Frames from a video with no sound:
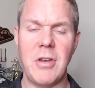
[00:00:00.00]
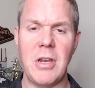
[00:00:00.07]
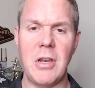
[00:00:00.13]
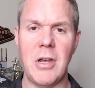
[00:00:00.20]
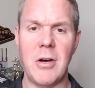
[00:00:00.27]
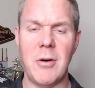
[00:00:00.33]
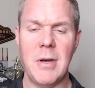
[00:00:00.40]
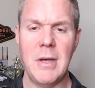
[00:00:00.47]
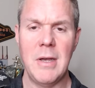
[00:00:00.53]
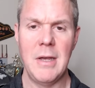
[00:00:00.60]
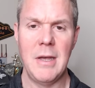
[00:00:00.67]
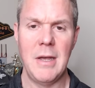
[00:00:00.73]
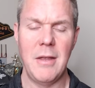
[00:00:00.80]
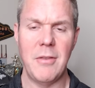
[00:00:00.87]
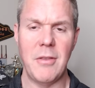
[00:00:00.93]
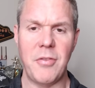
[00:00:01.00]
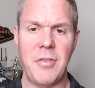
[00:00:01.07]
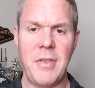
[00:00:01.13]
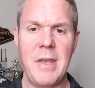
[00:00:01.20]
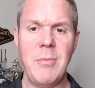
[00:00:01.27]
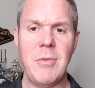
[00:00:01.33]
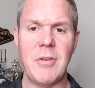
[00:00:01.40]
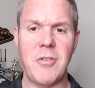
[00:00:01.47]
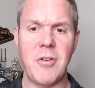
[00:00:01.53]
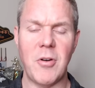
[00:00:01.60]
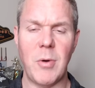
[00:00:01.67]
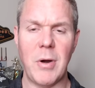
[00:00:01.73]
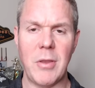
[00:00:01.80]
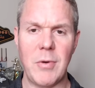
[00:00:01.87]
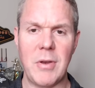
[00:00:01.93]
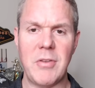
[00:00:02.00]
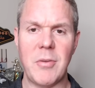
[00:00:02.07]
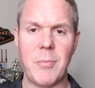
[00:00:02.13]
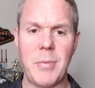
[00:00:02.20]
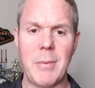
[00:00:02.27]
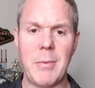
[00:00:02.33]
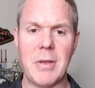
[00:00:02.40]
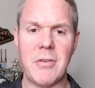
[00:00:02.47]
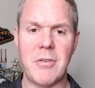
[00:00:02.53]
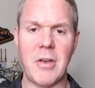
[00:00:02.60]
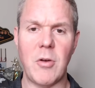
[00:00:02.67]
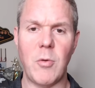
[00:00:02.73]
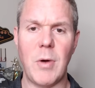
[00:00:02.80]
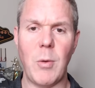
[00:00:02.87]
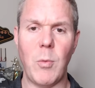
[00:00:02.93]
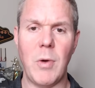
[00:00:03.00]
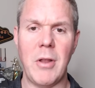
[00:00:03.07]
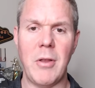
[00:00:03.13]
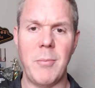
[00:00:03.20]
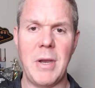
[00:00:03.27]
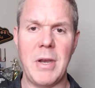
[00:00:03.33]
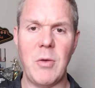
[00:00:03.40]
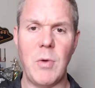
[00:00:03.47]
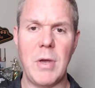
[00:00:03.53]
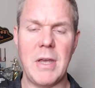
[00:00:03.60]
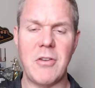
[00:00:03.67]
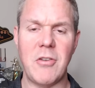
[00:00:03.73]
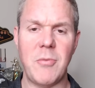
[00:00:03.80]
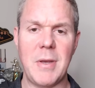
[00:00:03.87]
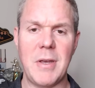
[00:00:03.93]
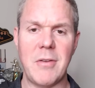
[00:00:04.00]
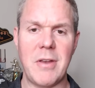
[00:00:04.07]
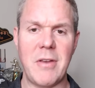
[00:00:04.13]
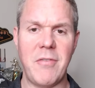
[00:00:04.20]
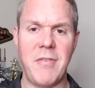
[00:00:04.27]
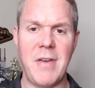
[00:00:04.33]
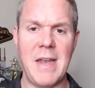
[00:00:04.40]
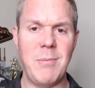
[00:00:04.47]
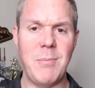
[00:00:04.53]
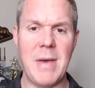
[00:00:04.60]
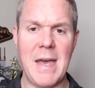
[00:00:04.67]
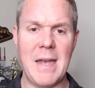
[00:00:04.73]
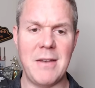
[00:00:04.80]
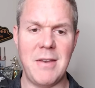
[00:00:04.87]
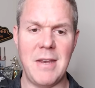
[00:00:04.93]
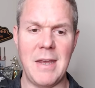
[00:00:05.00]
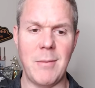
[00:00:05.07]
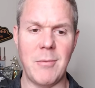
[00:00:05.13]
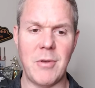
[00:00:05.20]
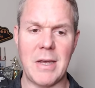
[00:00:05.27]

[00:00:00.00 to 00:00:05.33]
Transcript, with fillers: And you know, the theme this year, one of the reasons the public has done quite well in many weeks, is because they fade bad teams.